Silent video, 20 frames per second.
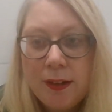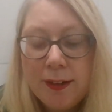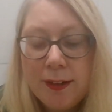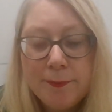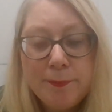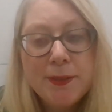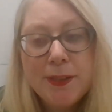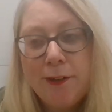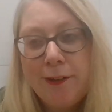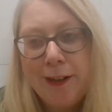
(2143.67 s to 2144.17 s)

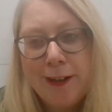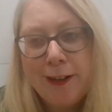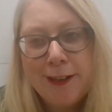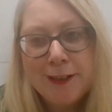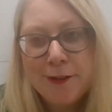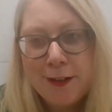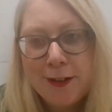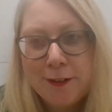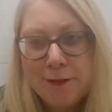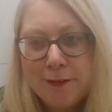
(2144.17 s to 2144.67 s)
I'm sorry, I
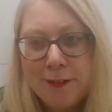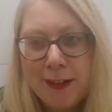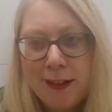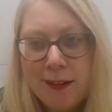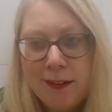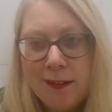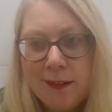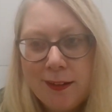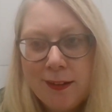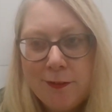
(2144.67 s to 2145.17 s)
don't have
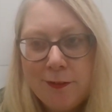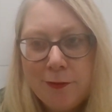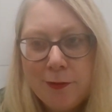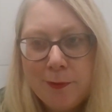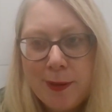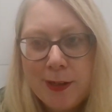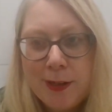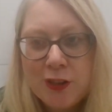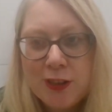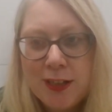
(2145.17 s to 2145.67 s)
the
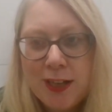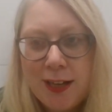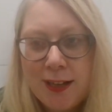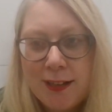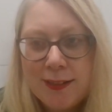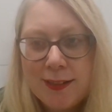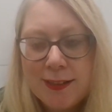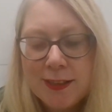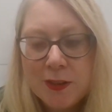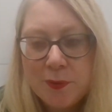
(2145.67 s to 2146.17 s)
information to
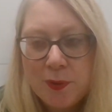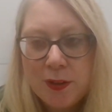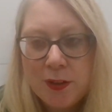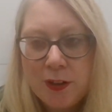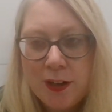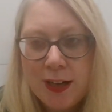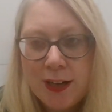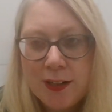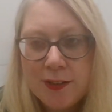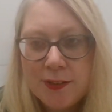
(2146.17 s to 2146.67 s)
hand as to what
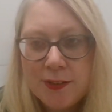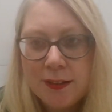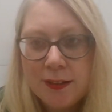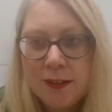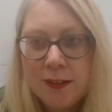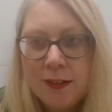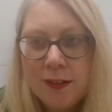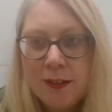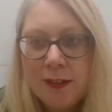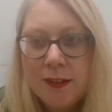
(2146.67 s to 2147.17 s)
our
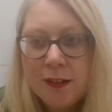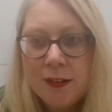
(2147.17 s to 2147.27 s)
housing